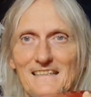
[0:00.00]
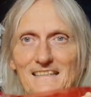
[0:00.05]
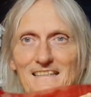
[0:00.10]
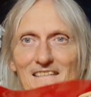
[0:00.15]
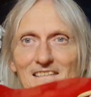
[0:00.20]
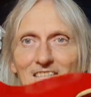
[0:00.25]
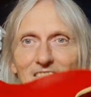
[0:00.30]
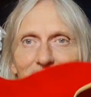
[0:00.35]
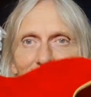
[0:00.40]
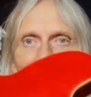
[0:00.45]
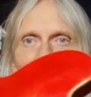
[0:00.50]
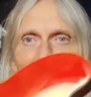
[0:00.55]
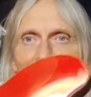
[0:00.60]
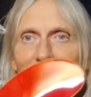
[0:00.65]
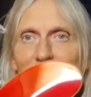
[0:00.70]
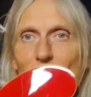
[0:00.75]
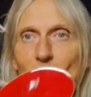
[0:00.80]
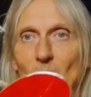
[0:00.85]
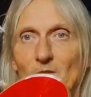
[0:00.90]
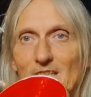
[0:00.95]
design
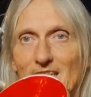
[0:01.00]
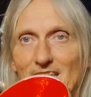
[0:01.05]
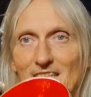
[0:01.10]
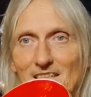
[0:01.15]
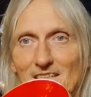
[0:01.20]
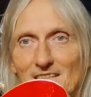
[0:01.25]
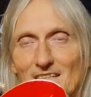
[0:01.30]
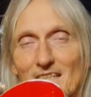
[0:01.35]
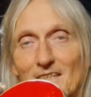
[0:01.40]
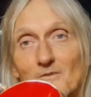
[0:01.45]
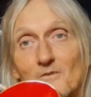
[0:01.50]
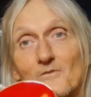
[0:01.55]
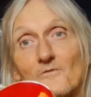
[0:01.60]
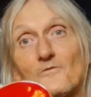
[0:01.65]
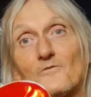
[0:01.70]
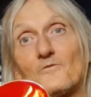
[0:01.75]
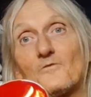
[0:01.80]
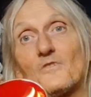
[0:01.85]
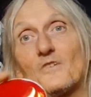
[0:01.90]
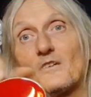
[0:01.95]
and the wings out of
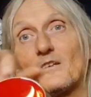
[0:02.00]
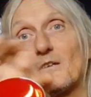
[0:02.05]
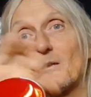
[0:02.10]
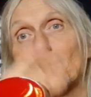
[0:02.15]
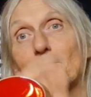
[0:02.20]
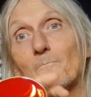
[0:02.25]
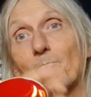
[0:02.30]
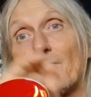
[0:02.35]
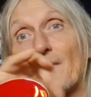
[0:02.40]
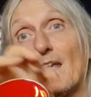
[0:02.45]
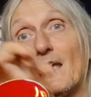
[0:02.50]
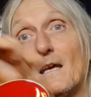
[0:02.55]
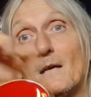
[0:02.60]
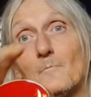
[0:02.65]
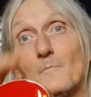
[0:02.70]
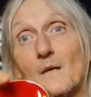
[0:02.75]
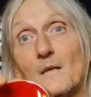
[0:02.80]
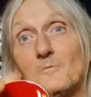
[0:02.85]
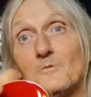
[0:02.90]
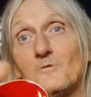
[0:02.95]

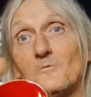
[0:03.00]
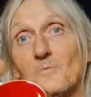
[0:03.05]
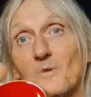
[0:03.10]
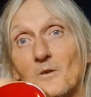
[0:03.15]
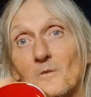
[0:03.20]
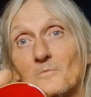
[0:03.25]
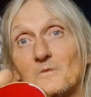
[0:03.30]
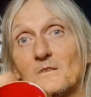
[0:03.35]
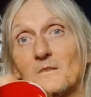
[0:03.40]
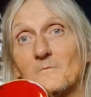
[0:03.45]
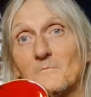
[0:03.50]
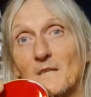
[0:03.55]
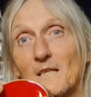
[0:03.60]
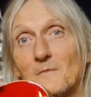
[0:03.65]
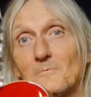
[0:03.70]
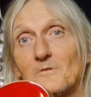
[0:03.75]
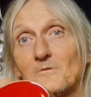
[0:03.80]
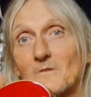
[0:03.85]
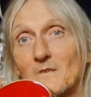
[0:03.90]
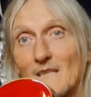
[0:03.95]
maple poplar,
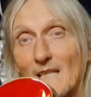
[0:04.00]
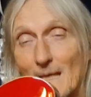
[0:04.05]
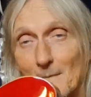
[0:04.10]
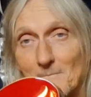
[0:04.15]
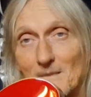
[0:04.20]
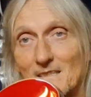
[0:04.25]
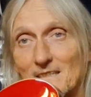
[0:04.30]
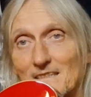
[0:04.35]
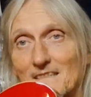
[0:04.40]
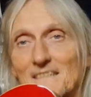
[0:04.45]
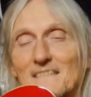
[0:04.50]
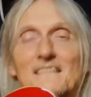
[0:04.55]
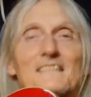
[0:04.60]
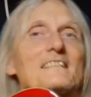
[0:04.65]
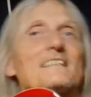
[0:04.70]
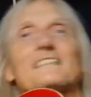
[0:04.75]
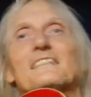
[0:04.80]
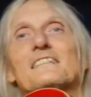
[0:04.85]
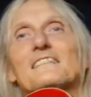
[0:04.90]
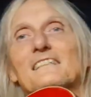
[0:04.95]
maple laminate
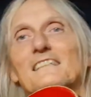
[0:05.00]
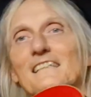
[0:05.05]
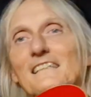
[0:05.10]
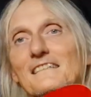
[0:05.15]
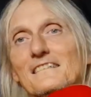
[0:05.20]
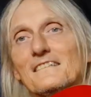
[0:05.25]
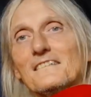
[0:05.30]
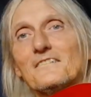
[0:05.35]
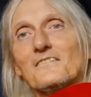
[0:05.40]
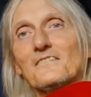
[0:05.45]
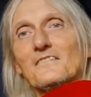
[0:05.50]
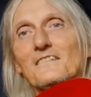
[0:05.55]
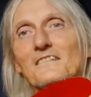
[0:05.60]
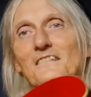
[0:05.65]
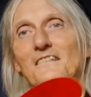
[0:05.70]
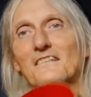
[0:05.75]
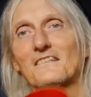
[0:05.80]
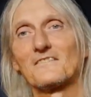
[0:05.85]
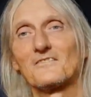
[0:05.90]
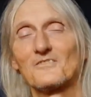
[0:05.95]
to get this
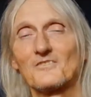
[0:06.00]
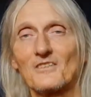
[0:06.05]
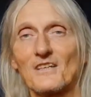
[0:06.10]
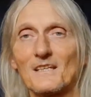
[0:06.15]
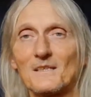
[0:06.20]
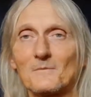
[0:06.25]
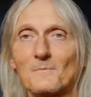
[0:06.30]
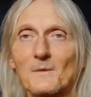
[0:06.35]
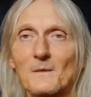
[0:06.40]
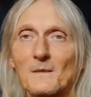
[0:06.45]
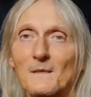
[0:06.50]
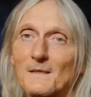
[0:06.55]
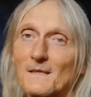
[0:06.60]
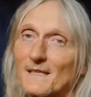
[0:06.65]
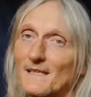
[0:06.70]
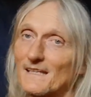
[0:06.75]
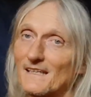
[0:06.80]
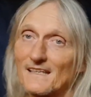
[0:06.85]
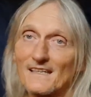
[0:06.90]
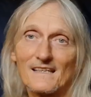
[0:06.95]
shape,
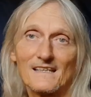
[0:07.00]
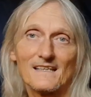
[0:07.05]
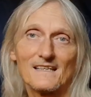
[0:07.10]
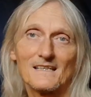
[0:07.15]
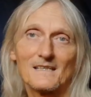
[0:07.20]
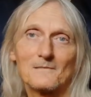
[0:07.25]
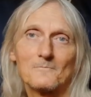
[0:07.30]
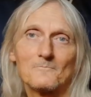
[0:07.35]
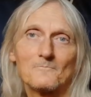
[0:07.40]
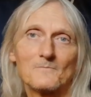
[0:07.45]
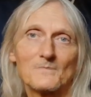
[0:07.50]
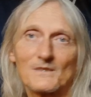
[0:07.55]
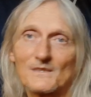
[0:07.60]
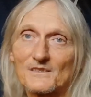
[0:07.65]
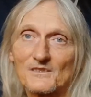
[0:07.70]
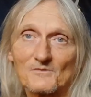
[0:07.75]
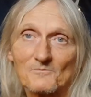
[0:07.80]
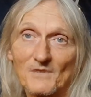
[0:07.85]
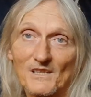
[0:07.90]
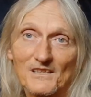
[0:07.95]
but
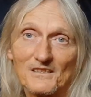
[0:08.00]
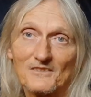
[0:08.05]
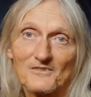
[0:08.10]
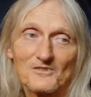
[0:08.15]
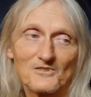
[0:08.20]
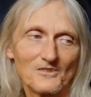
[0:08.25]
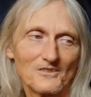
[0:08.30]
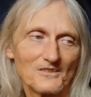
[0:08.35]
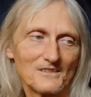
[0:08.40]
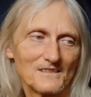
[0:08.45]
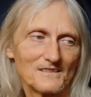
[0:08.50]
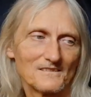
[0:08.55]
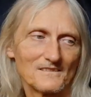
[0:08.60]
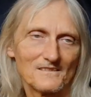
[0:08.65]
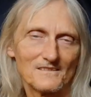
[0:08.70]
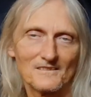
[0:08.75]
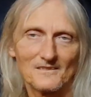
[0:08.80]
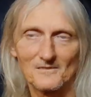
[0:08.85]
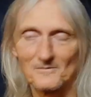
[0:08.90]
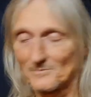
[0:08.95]
it's made in China, you know.